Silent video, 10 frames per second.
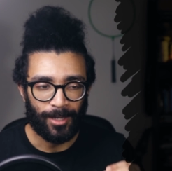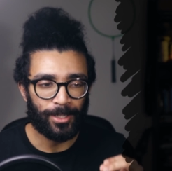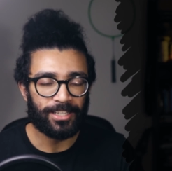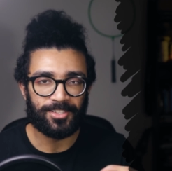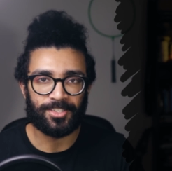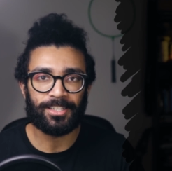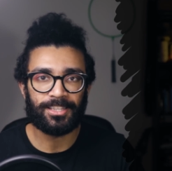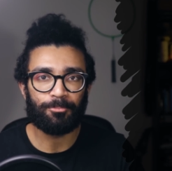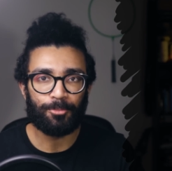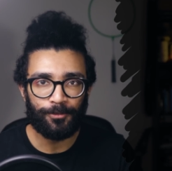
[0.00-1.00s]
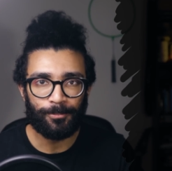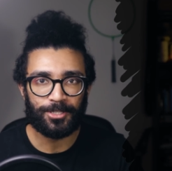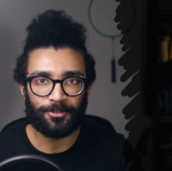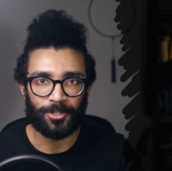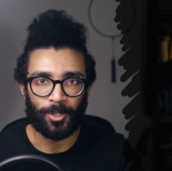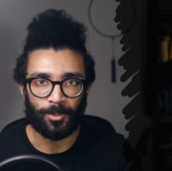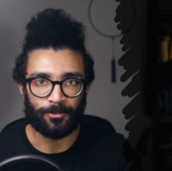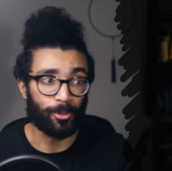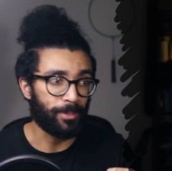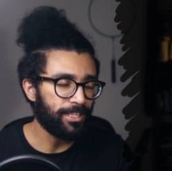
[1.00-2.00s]
and we can study the movement of a
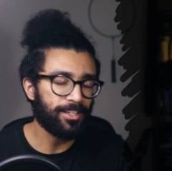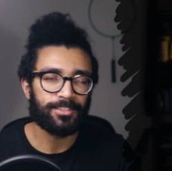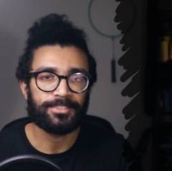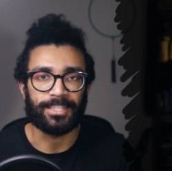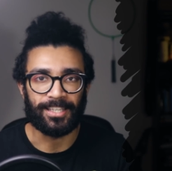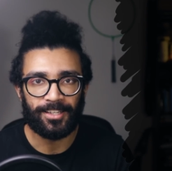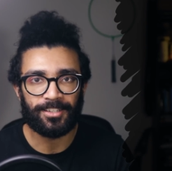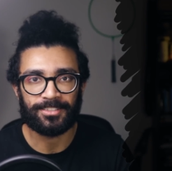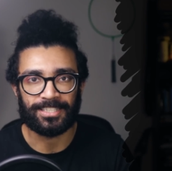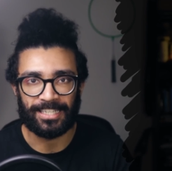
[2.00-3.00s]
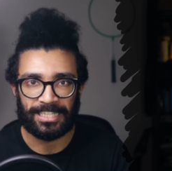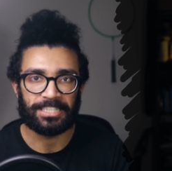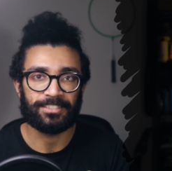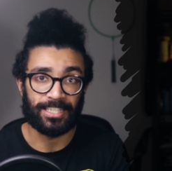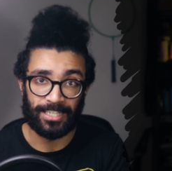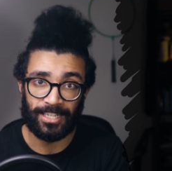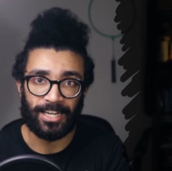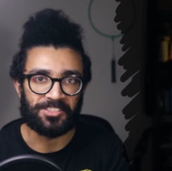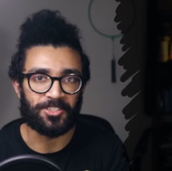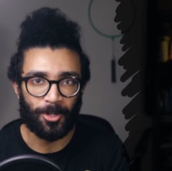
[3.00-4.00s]
hole from here to here to here to here
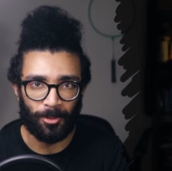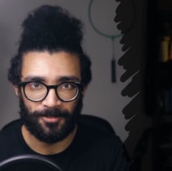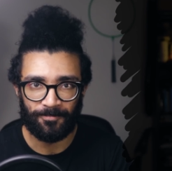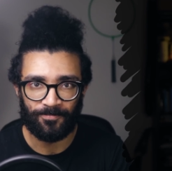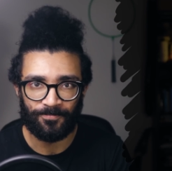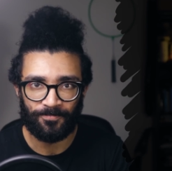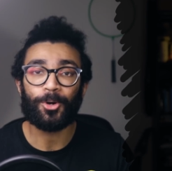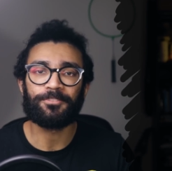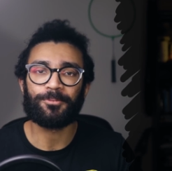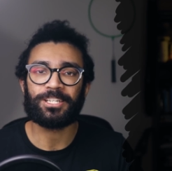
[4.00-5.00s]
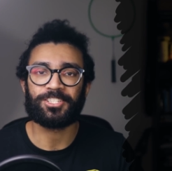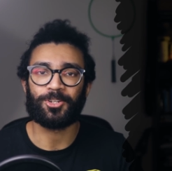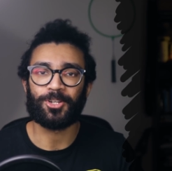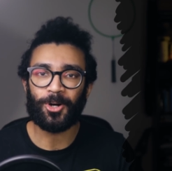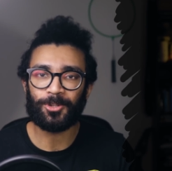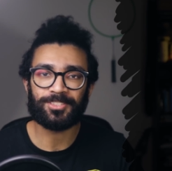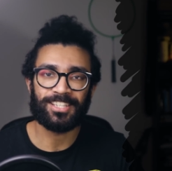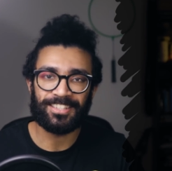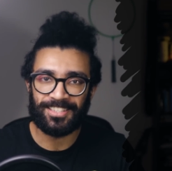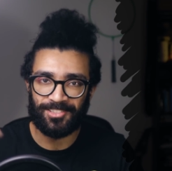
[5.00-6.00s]
and so on. More information on
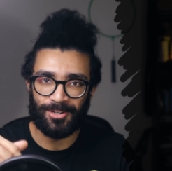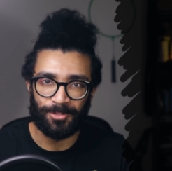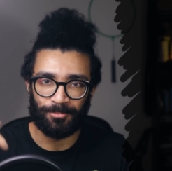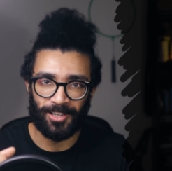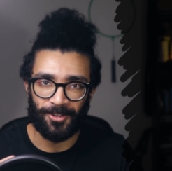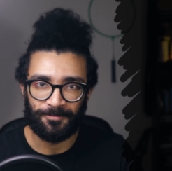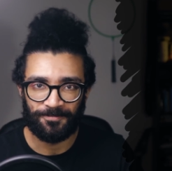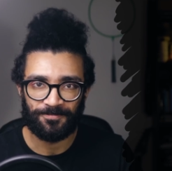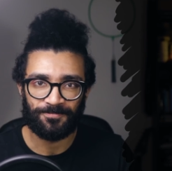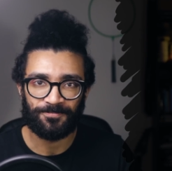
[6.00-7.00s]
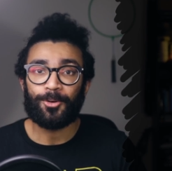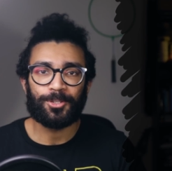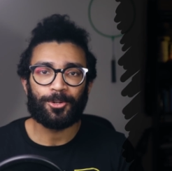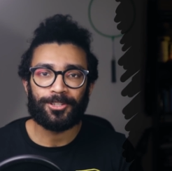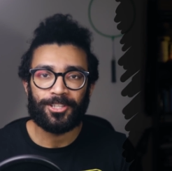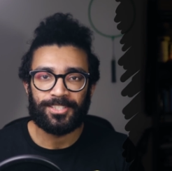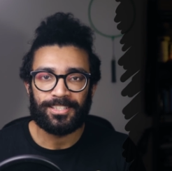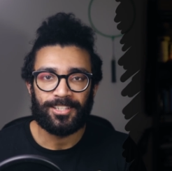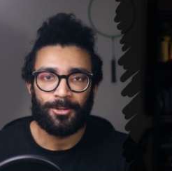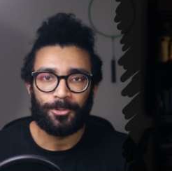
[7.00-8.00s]
holes in the description below. So with all of those
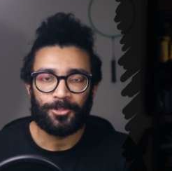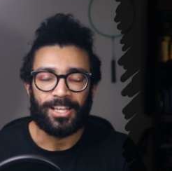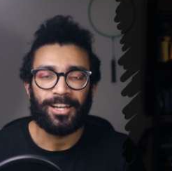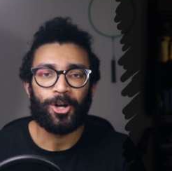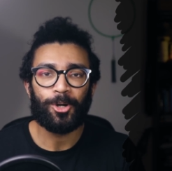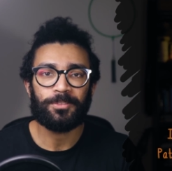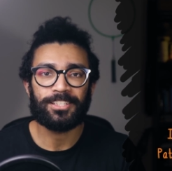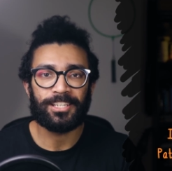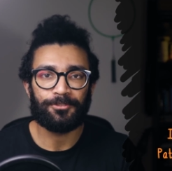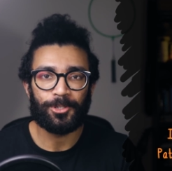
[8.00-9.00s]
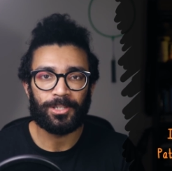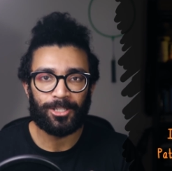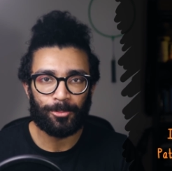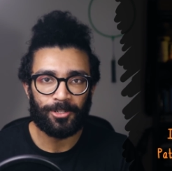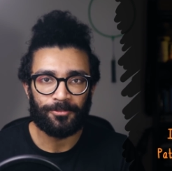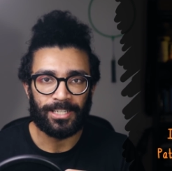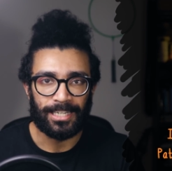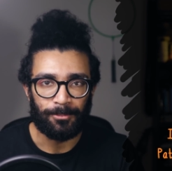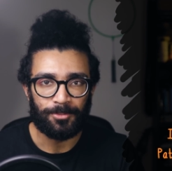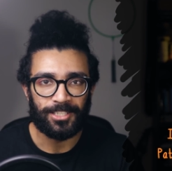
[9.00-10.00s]
examples, I hope this gives you a little bit of a
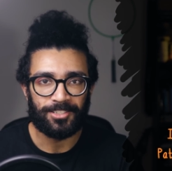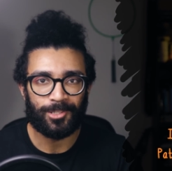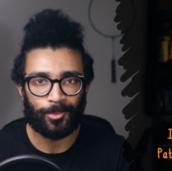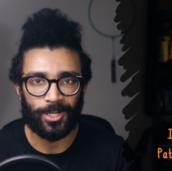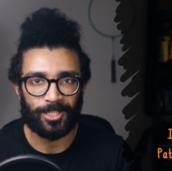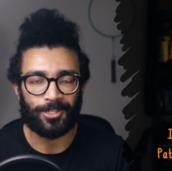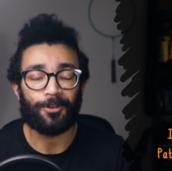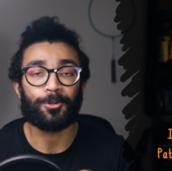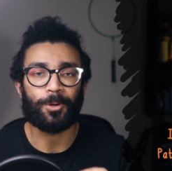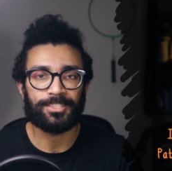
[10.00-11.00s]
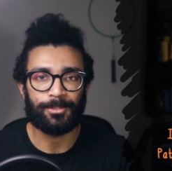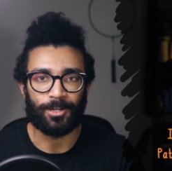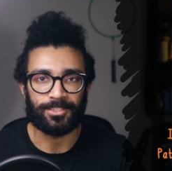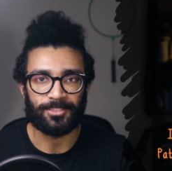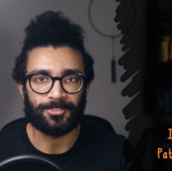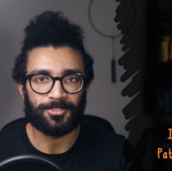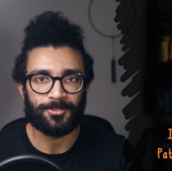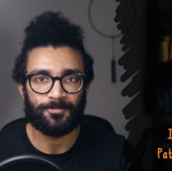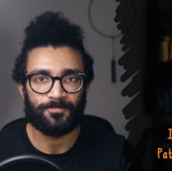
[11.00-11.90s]
glimpse into the world of quasiparticles.